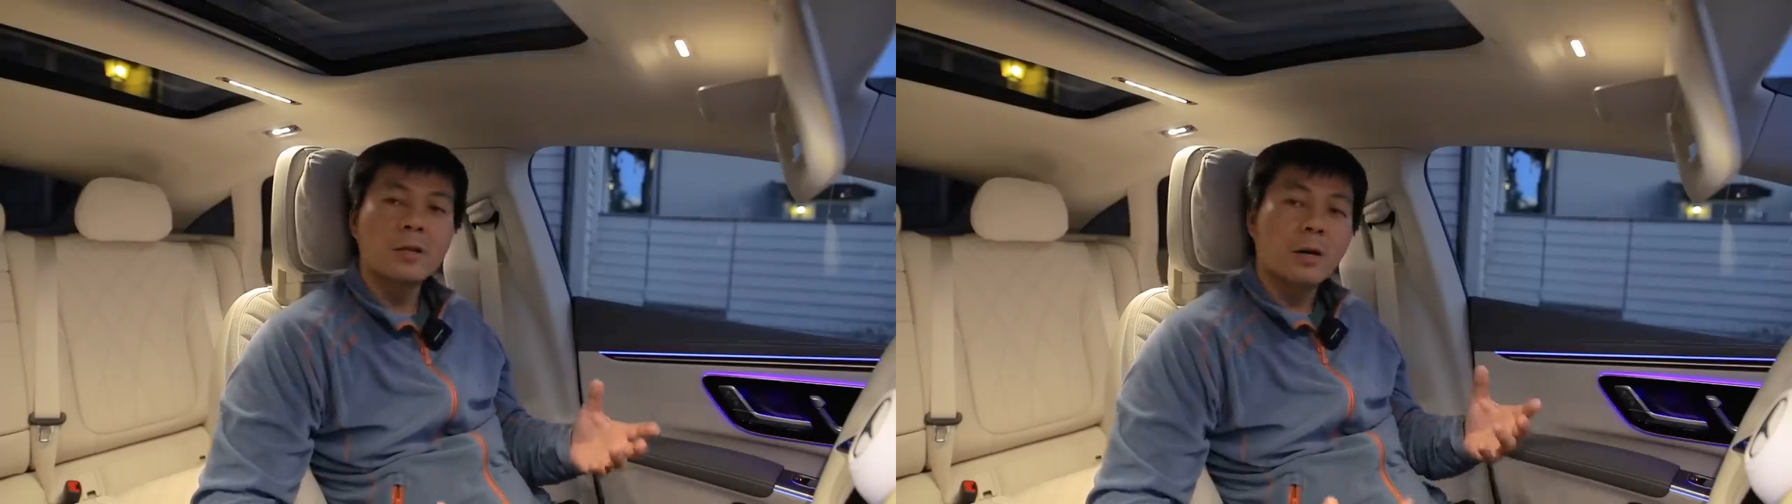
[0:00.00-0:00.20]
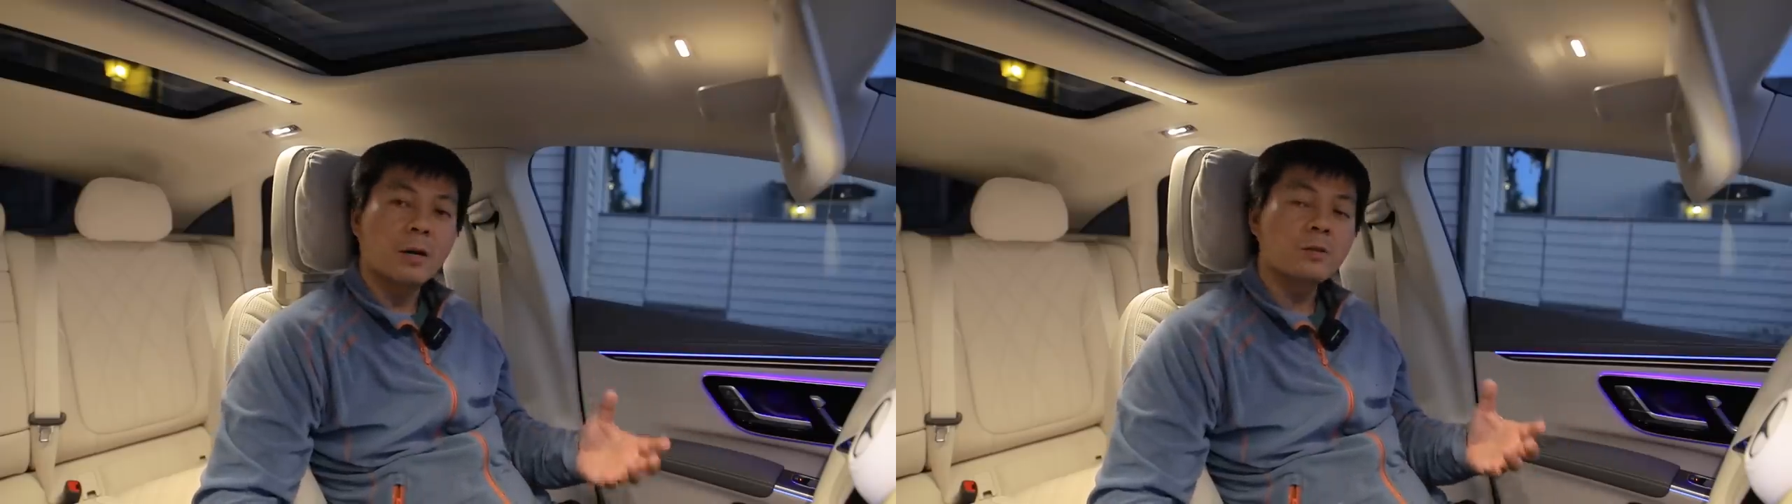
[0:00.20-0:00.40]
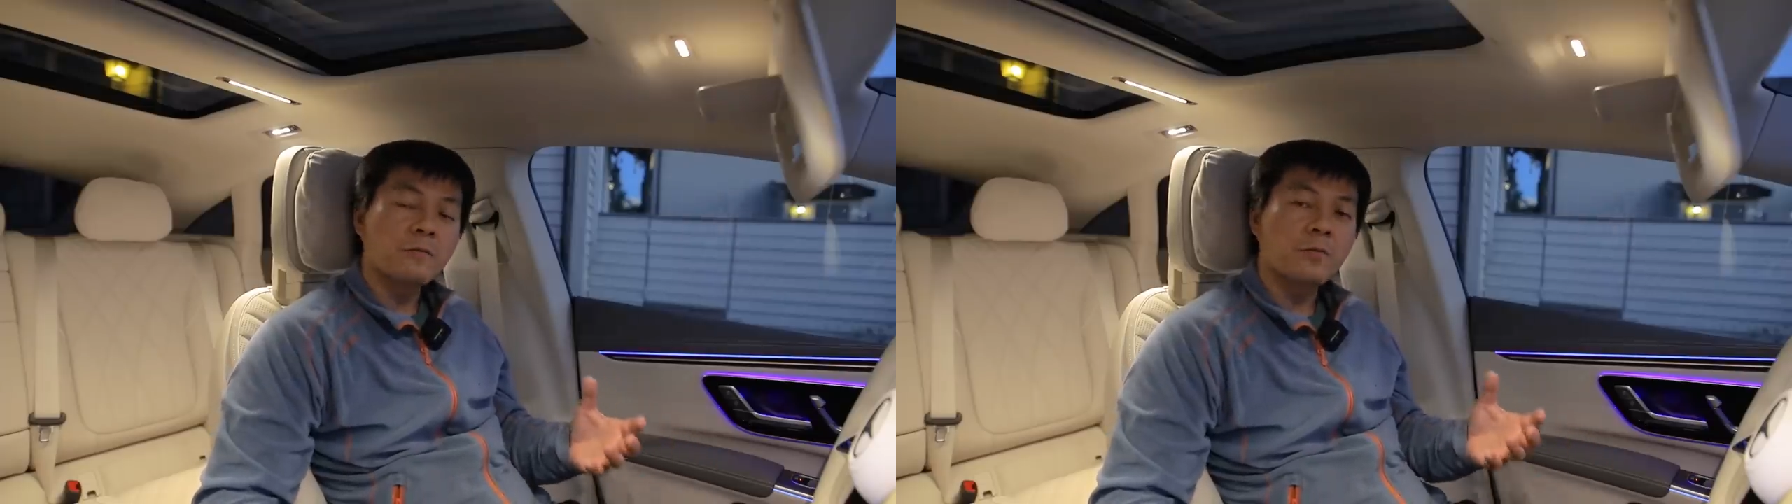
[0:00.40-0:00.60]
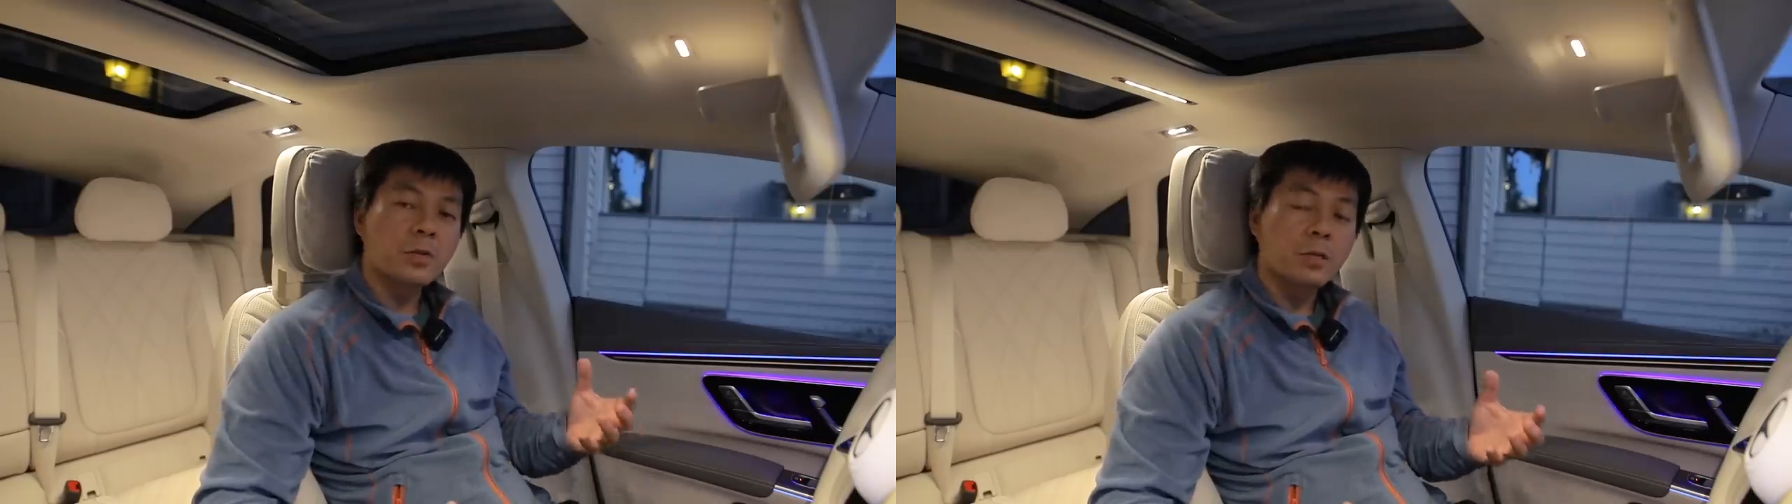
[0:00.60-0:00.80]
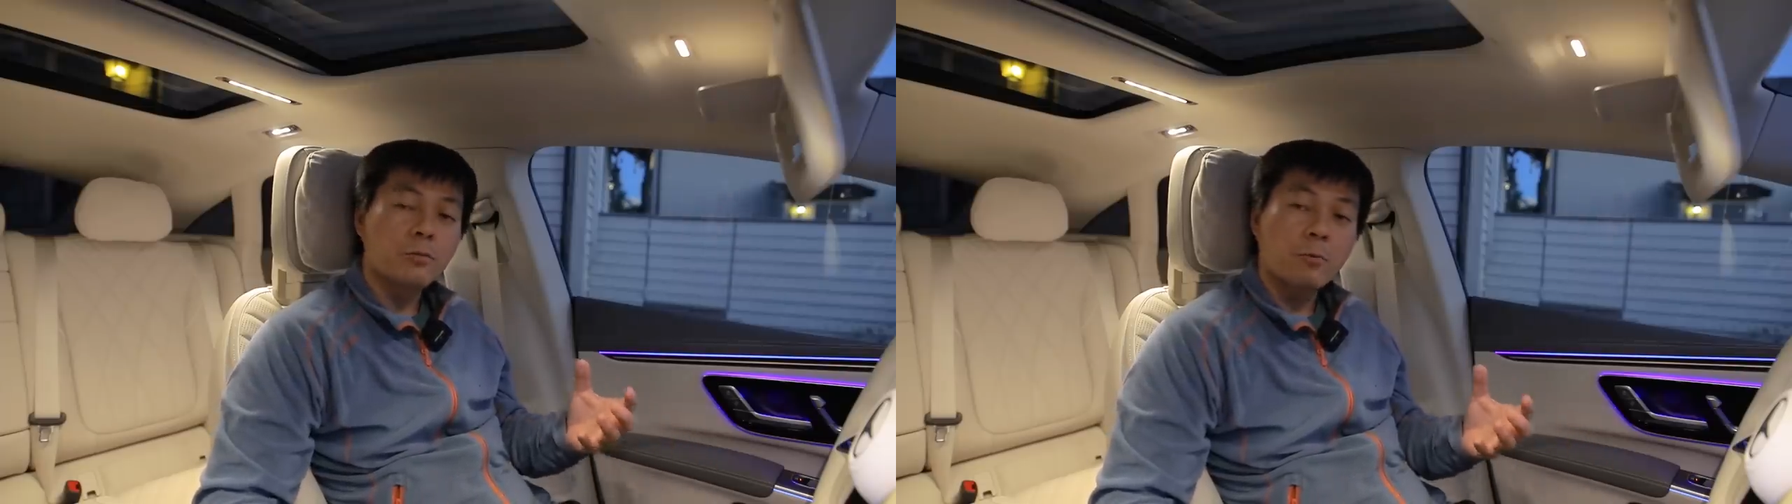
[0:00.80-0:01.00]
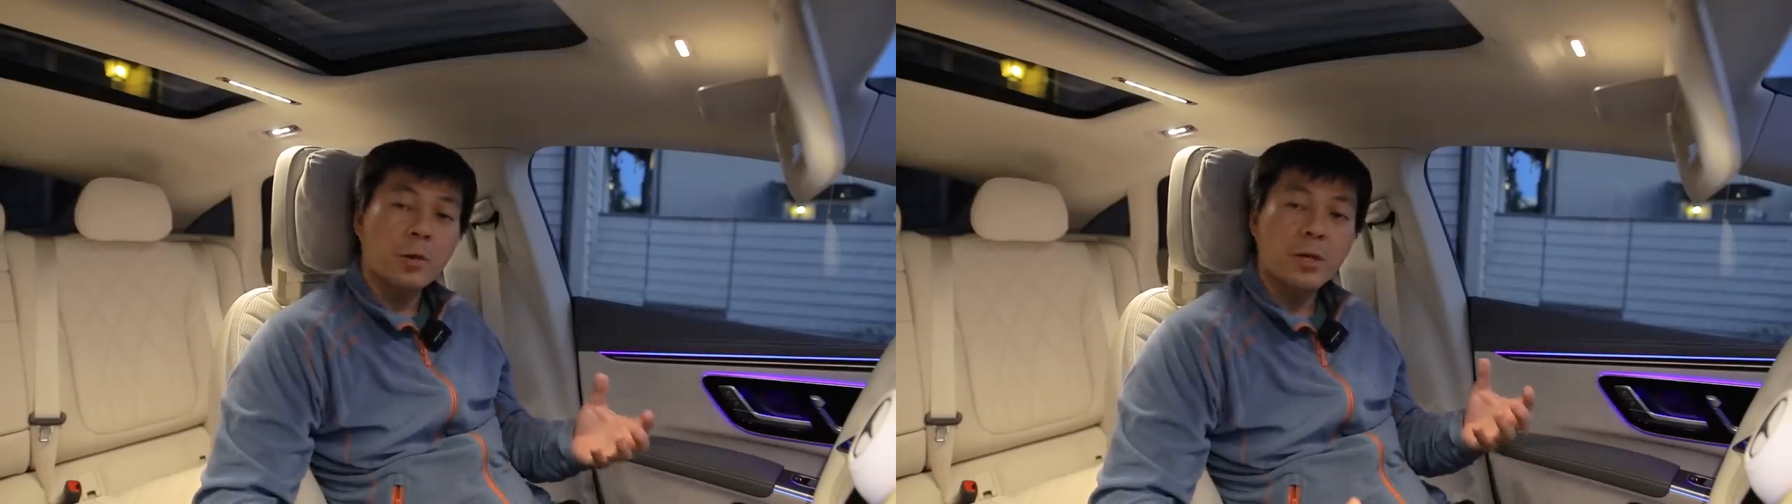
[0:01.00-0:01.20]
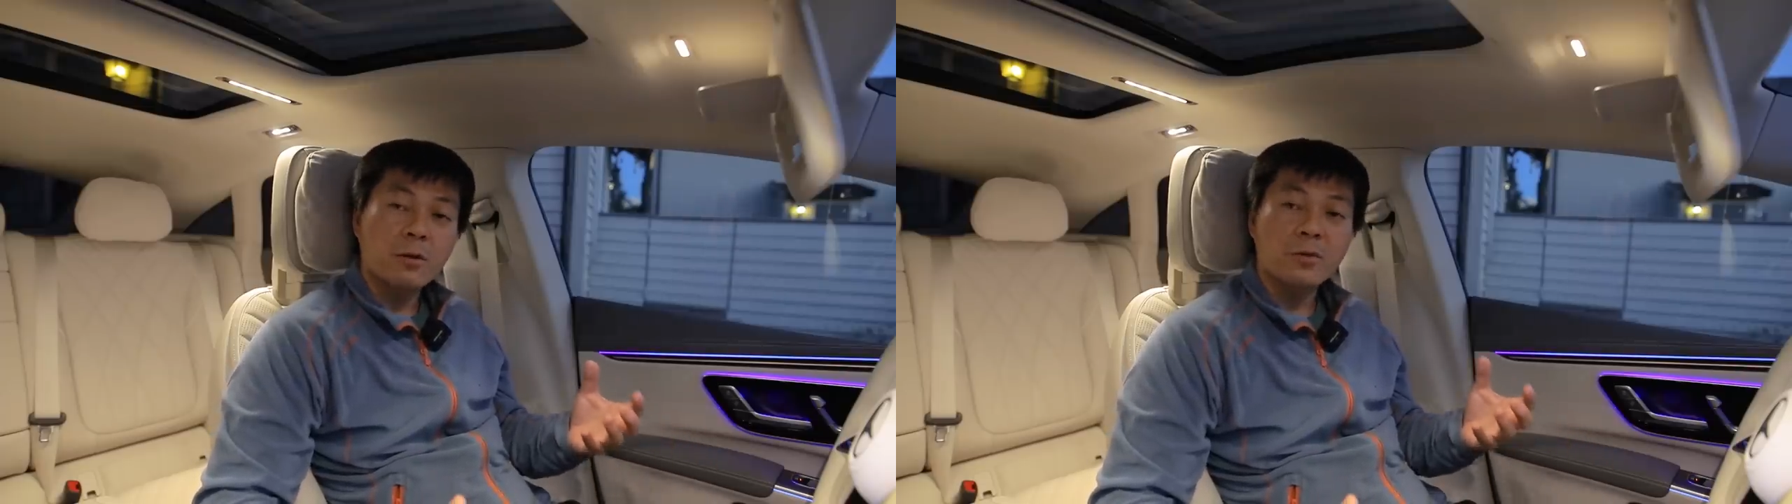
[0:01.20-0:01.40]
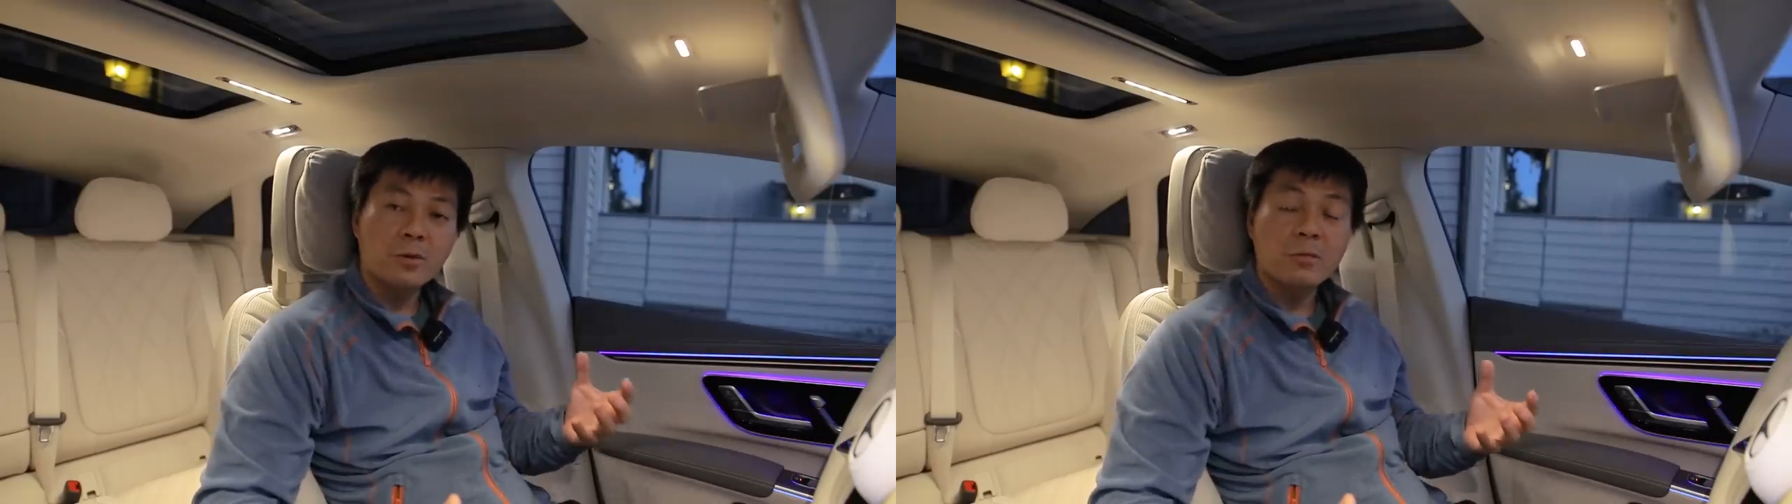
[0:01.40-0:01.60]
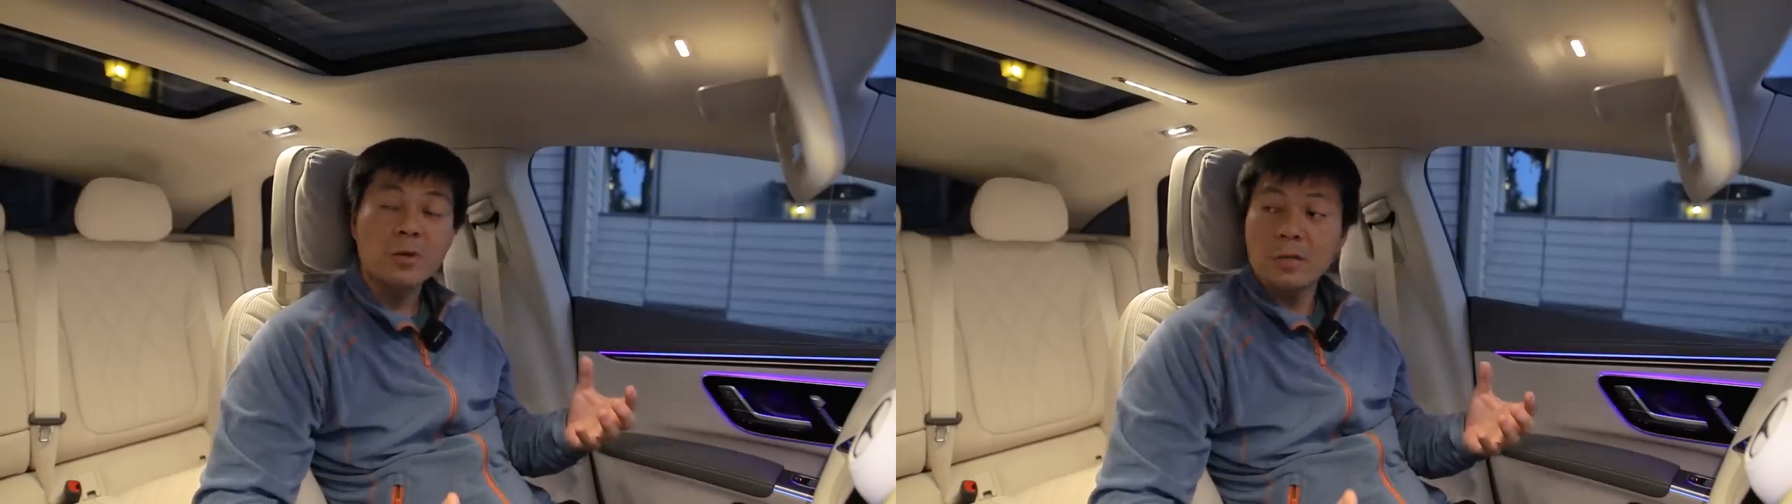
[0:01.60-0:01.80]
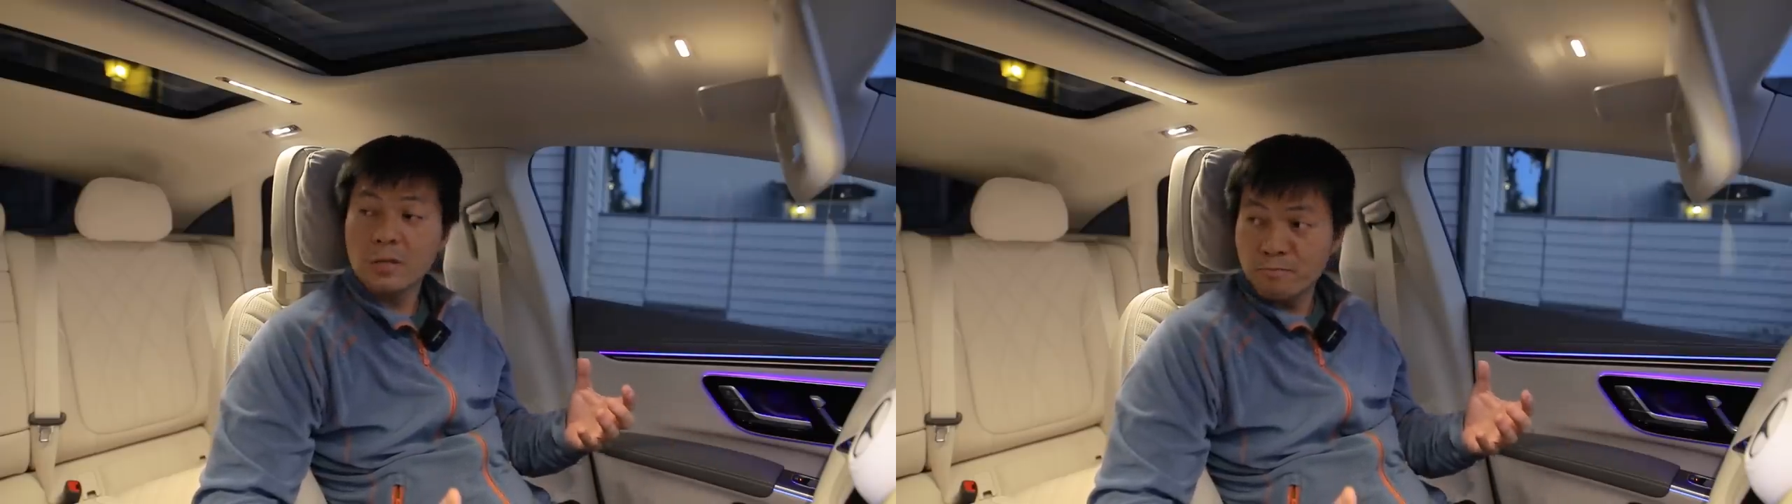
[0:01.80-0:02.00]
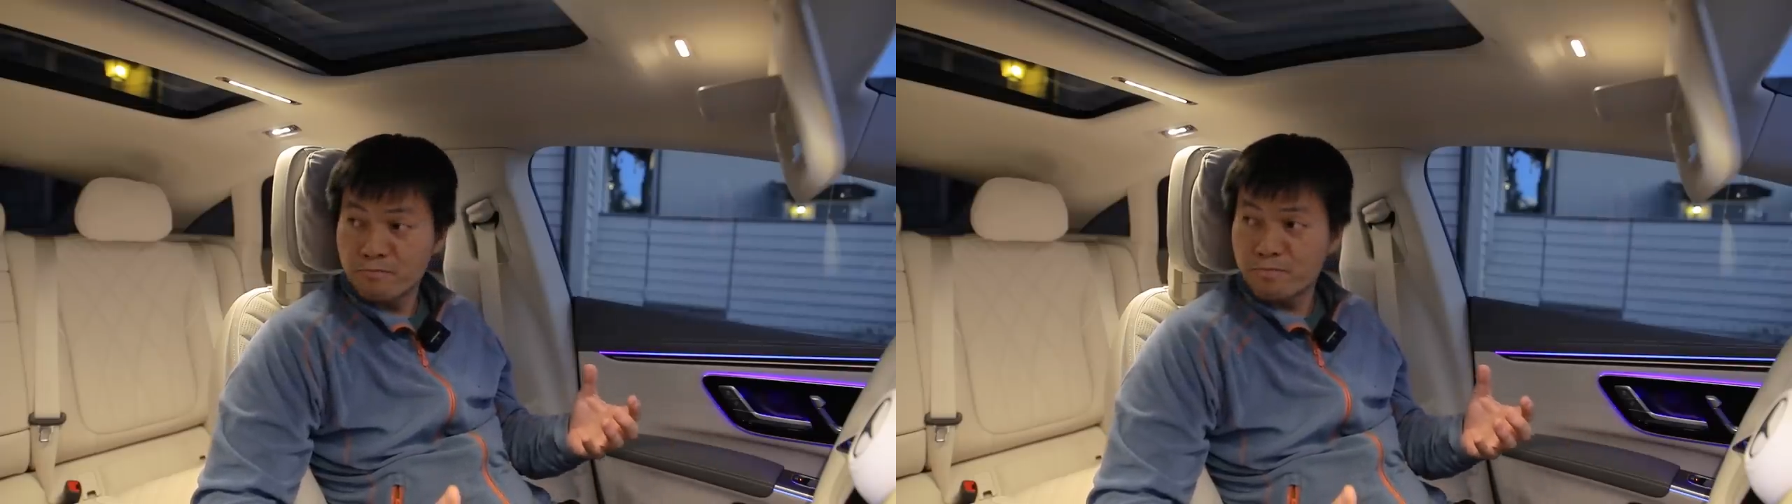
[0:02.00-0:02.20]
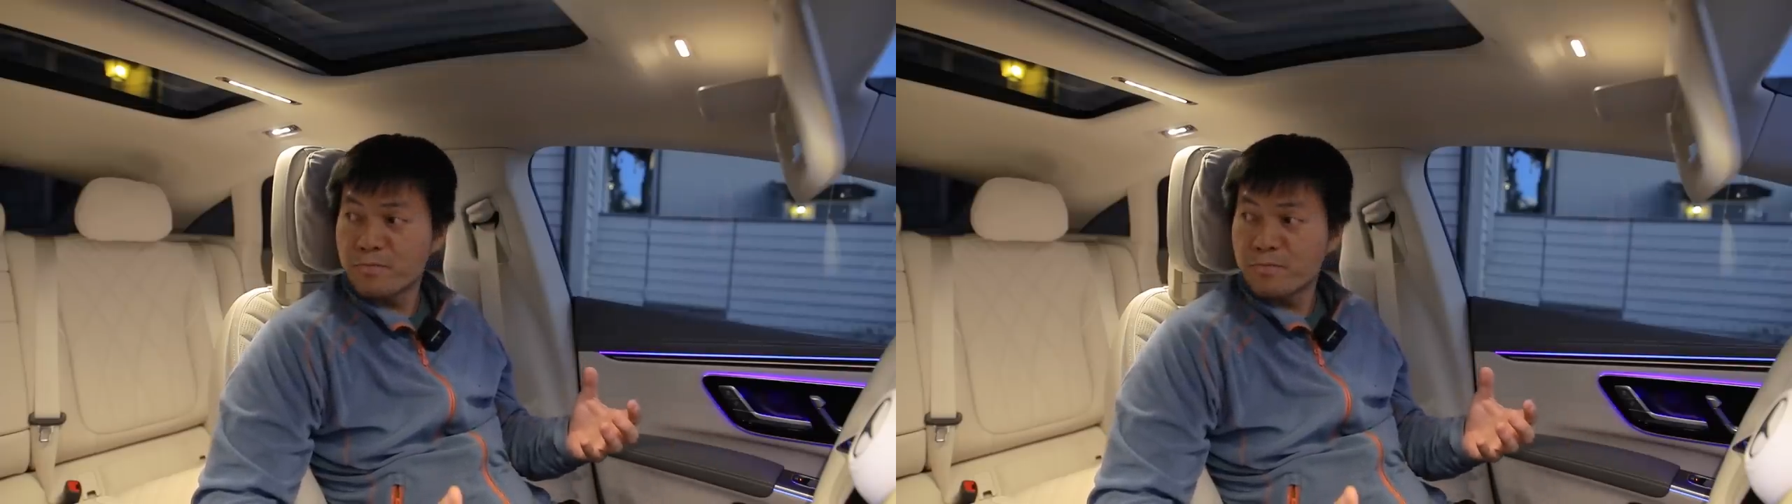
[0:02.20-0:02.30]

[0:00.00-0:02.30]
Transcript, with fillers: one hundred forty-three watt hour per kilometer in this